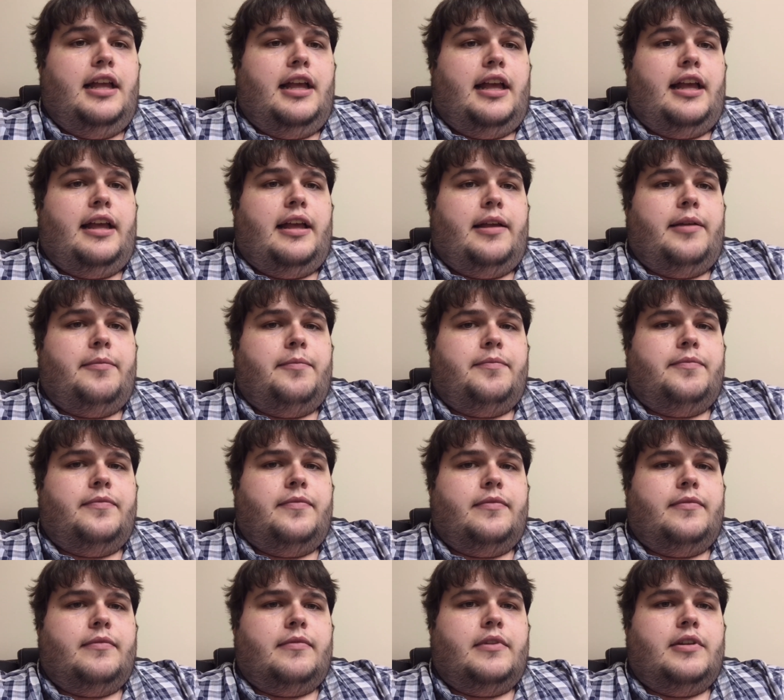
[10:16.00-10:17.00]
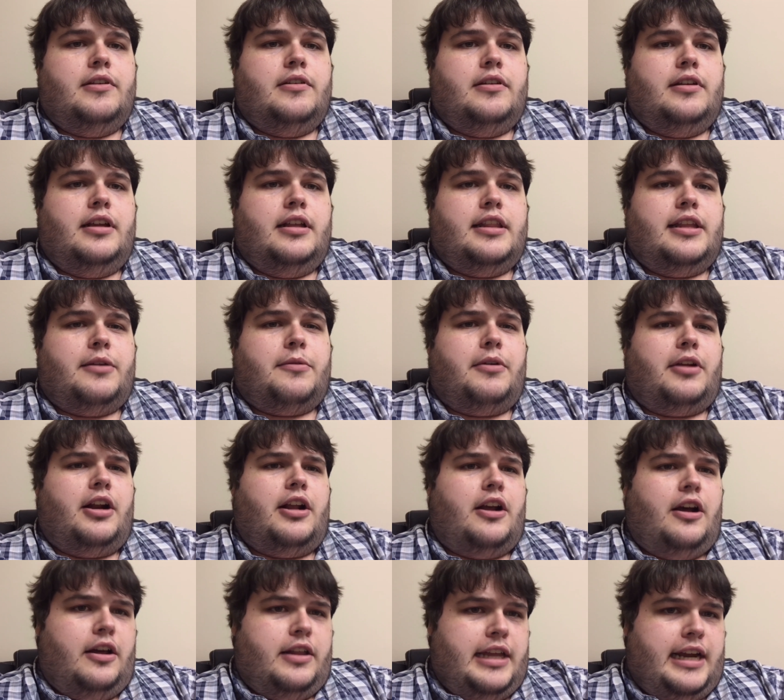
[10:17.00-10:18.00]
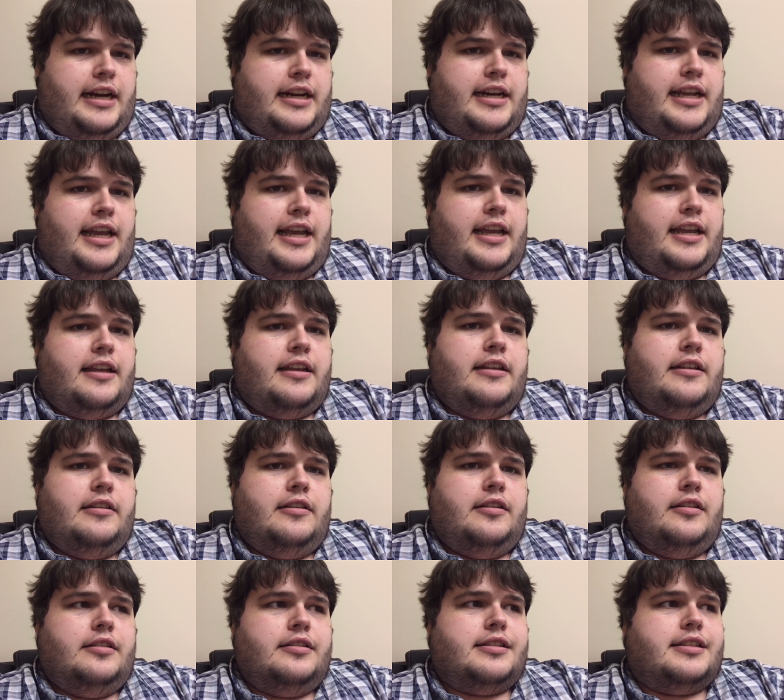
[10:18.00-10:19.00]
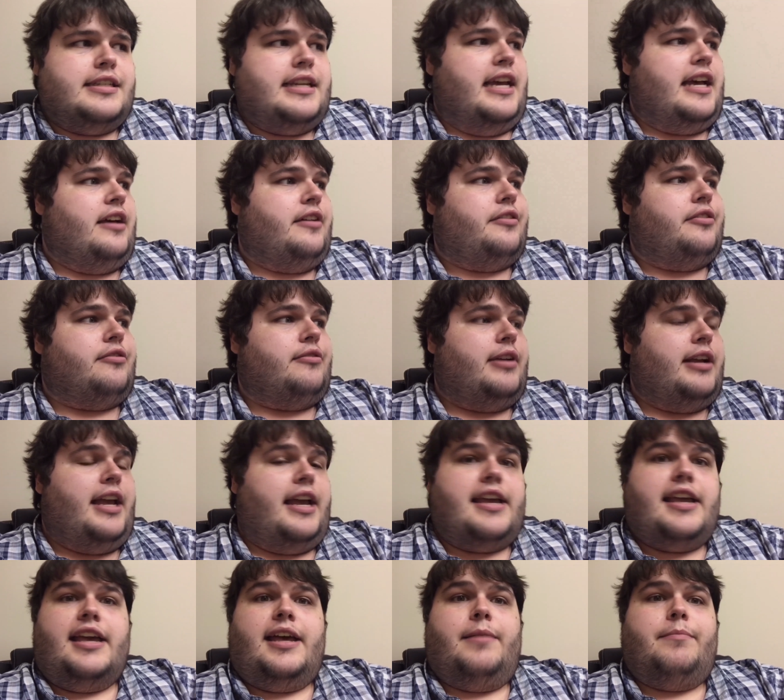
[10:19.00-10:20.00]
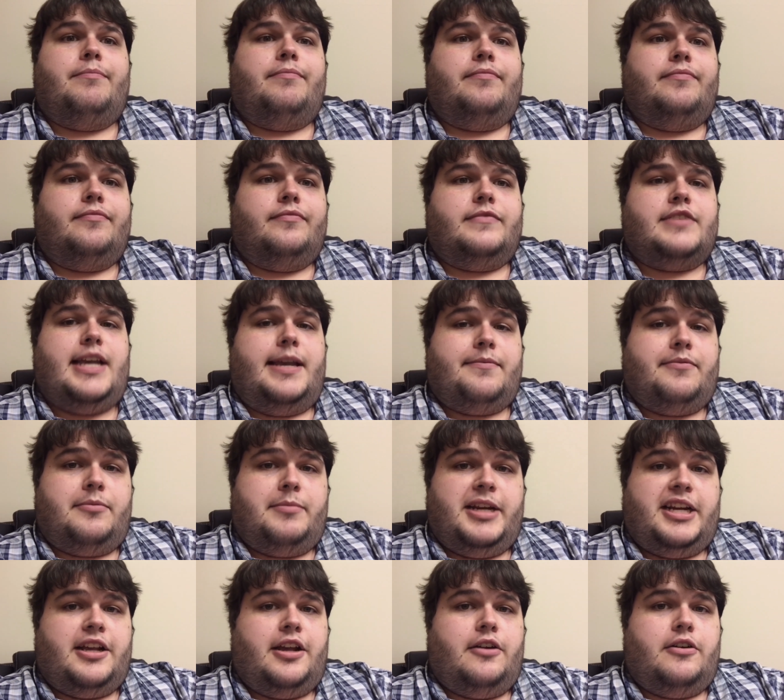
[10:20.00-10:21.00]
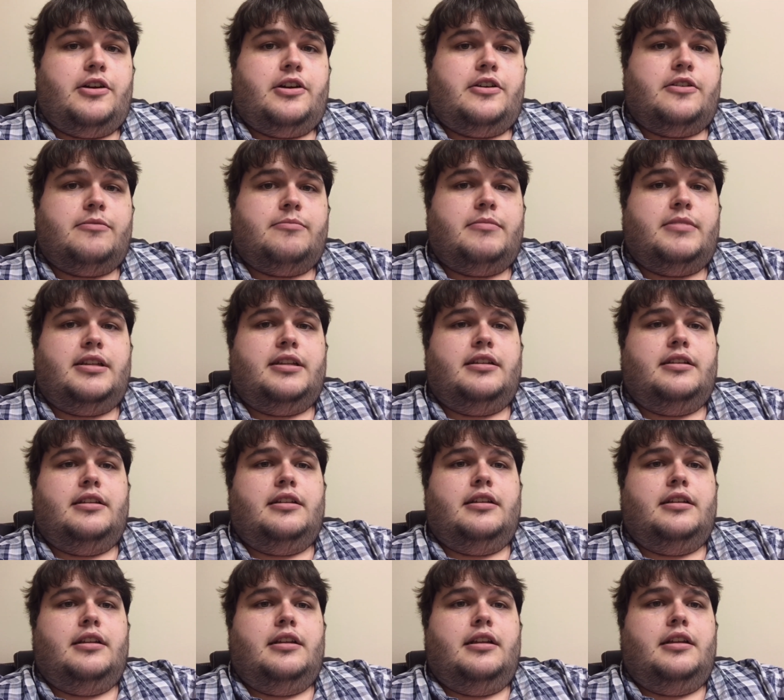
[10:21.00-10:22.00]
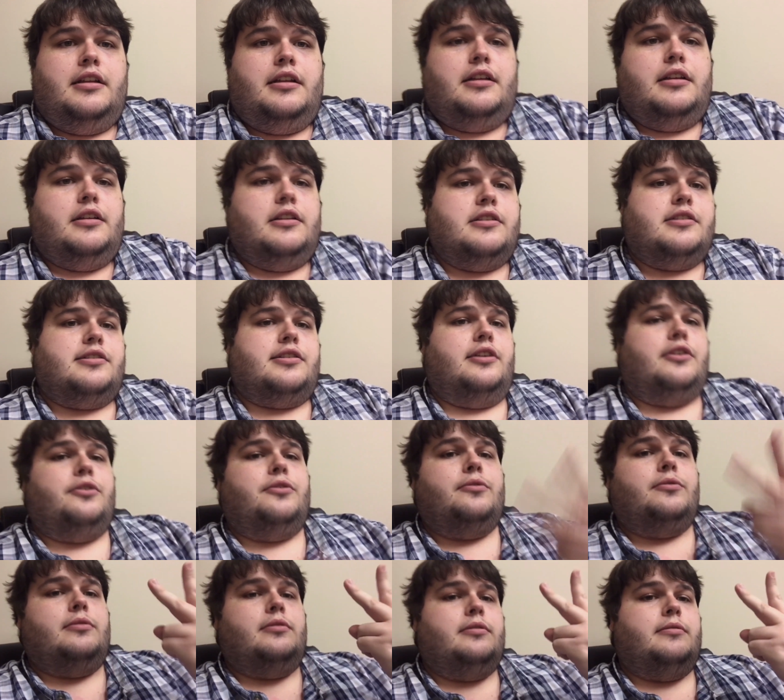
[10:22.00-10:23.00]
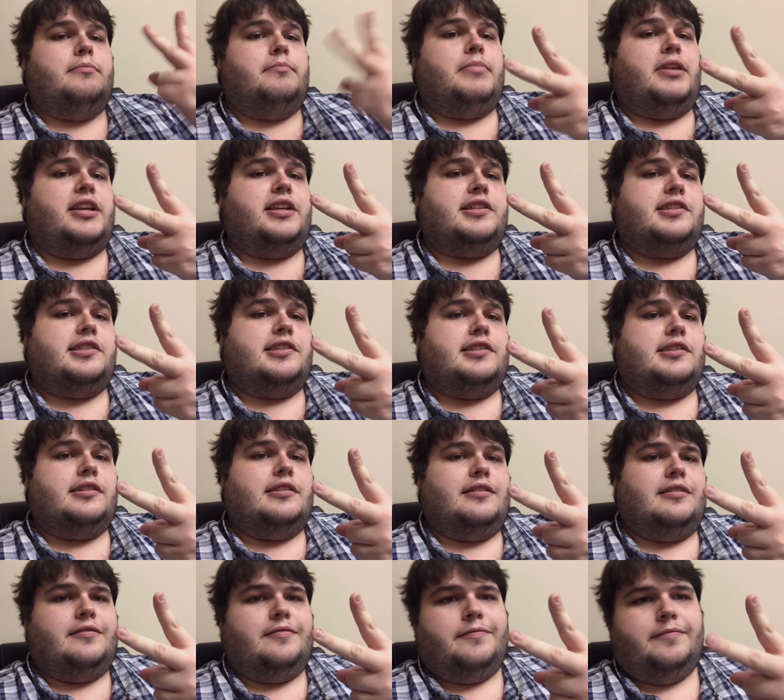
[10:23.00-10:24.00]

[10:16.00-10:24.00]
I think we're going to call that a day. It's now 3 a.m. Time for me to go home. So, peace.